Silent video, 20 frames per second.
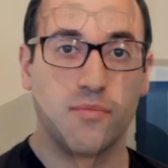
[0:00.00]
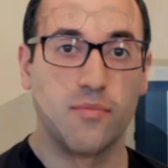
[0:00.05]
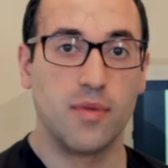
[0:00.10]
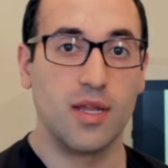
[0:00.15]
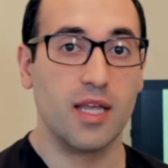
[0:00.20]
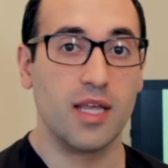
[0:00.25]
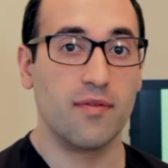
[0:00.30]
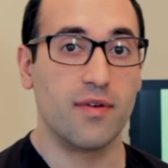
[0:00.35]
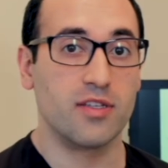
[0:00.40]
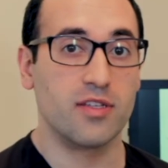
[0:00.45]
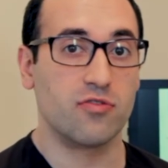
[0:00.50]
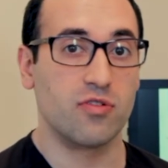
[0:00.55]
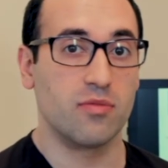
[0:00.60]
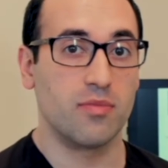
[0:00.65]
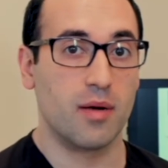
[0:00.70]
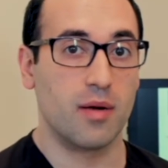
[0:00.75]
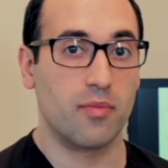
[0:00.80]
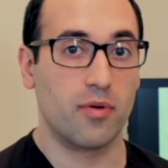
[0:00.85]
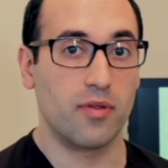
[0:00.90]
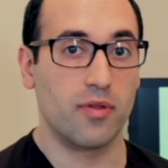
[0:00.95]
Many of us
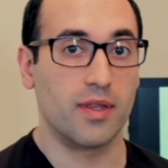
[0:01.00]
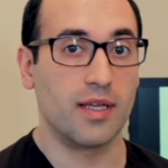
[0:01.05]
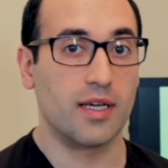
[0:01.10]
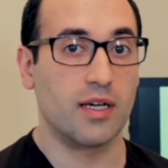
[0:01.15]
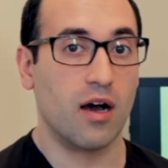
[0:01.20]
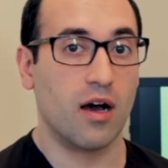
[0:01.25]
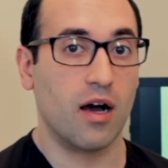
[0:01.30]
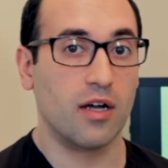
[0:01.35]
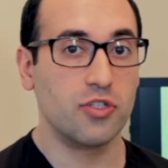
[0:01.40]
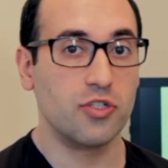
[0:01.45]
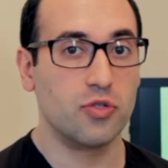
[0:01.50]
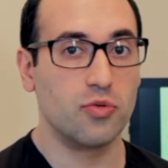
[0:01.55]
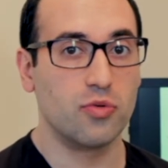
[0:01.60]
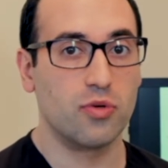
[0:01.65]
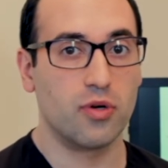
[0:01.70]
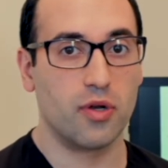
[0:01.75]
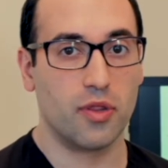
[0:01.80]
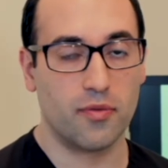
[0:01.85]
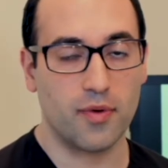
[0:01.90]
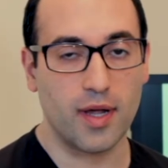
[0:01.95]
remember the
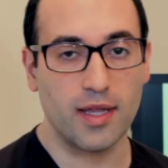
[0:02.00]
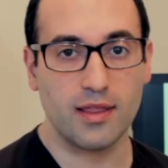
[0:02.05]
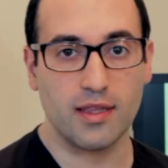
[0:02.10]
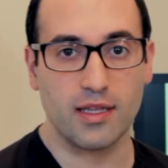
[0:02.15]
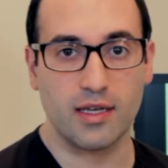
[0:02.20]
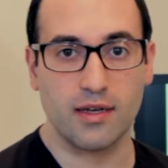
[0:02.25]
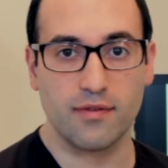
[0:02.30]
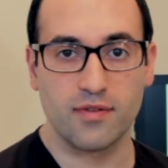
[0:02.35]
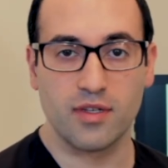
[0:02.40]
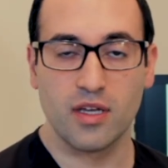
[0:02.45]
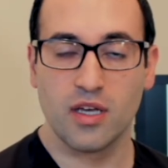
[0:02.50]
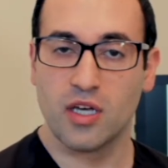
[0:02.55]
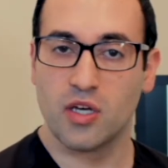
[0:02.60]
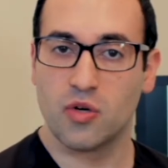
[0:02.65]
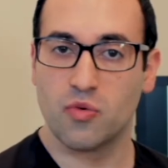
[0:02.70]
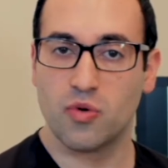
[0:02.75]
contour thread lift,